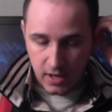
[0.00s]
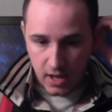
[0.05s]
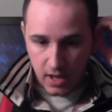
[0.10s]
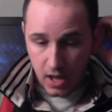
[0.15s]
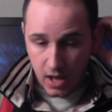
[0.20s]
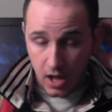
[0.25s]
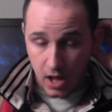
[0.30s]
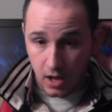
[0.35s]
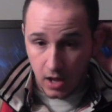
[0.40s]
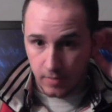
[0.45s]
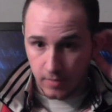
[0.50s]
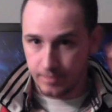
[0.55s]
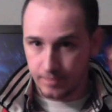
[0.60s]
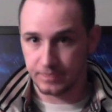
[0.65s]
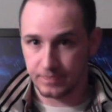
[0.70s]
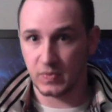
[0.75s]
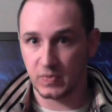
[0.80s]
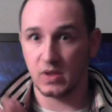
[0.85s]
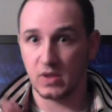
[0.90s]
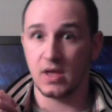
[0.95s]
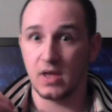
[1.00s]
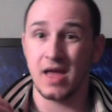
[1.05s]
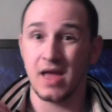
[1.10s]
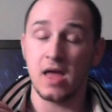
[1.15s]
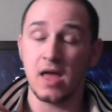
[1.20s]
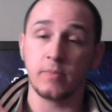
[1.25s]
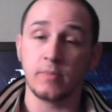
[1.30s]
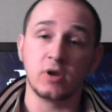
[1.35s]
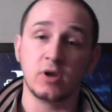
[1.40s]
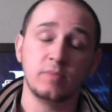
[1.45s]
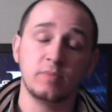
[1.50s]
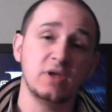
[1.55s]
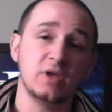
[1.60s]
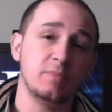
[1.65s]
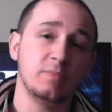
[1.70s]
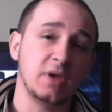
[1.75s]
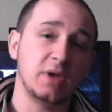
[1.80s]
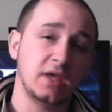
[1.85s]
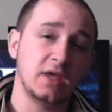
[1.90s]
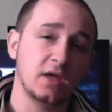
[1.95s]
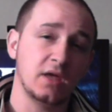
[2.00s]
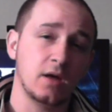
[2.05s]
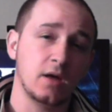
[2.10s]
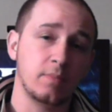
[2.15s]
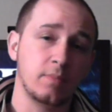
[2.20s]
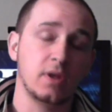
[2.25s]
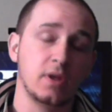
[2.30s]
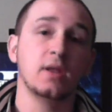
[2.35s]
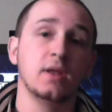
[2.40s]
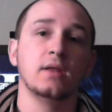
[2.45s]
I am going to be picking up,